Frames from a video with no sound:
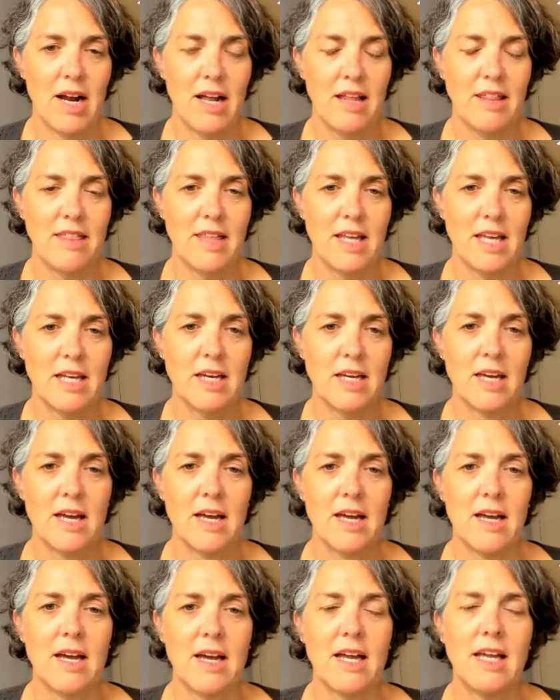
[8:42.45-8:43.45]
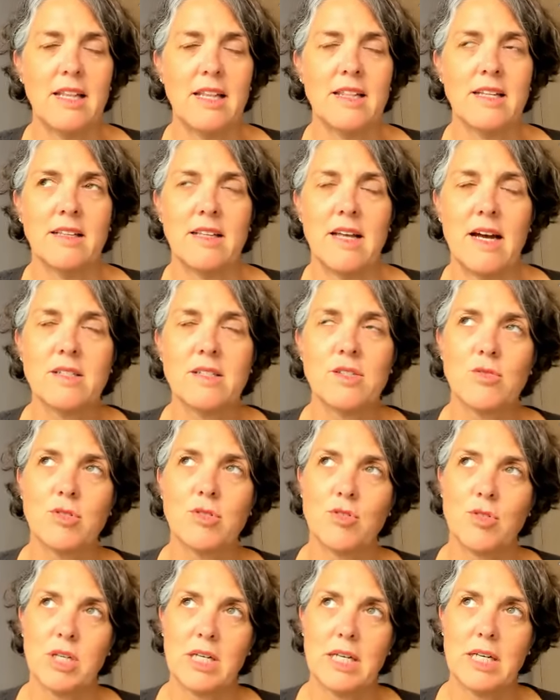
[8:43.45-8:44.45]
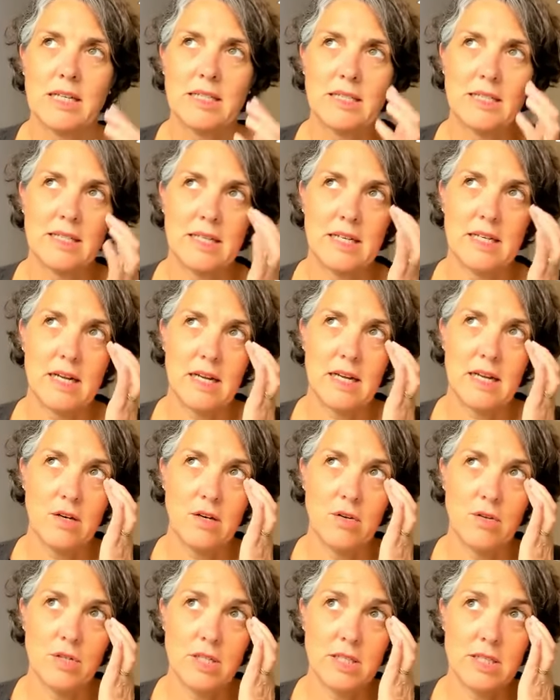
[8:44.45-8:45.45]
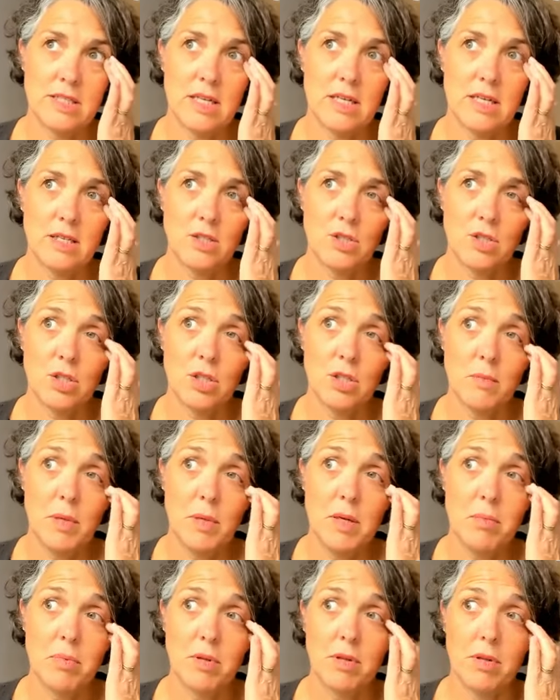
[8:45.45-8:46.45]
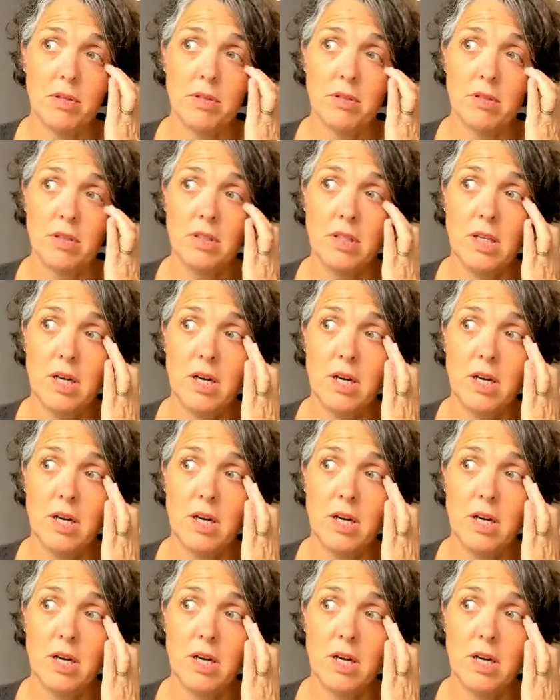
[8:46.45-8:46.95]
I think in the last retreat I did, I noticed that it took people,